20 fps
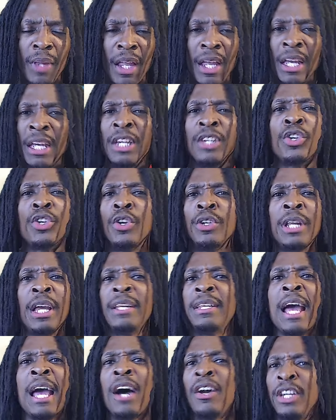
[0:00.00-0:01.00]
he turned that
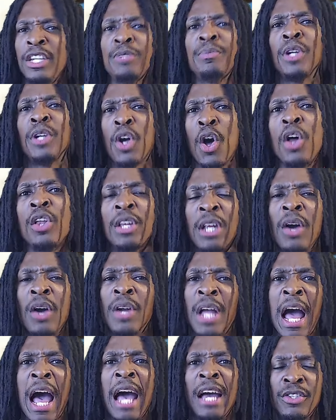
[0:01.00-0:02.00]
down. He's been calling out
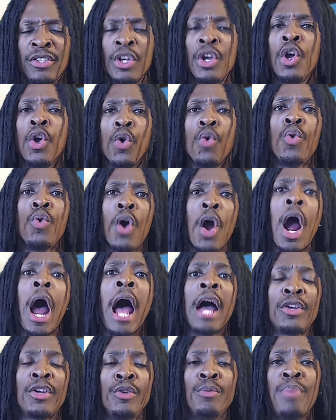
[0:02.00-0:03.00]
guys who are
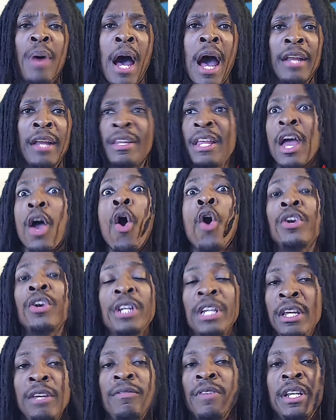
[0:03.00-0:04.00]
occupied that aren't
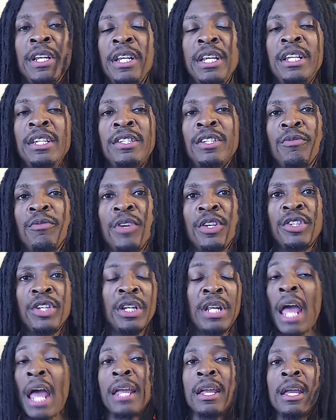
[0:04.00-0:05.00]
even in his division. Like,